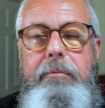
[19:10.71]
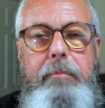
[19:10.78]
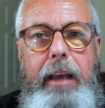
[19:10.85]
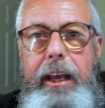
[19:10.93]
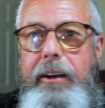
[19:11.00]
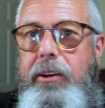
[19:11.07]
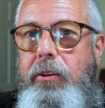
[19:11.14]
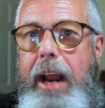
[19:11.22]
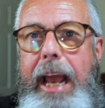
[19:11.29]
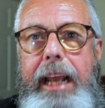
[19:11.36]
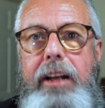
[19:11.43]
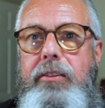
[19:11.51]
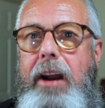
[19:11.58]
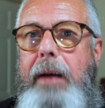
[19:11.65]
and drag
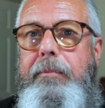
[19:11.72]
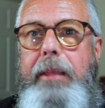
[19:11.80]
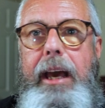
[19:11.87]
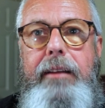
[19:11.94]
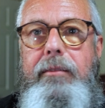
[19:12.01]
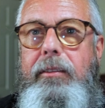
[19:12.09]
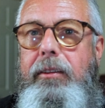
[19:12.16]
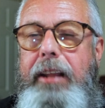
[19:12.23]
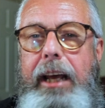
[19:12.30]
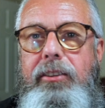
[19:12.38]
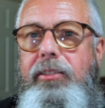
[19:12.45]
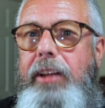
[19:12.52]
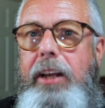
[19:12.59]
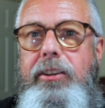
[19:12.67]
and drop that
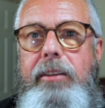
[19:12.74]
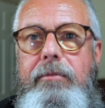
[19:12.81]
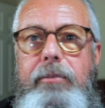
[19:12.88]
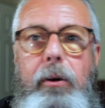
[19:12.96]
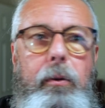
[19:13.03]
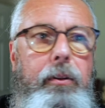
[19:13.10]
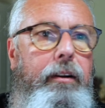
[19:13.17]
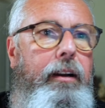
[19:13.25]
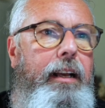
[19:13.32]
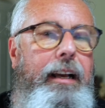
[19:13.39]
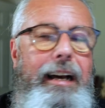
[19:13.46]
session folder.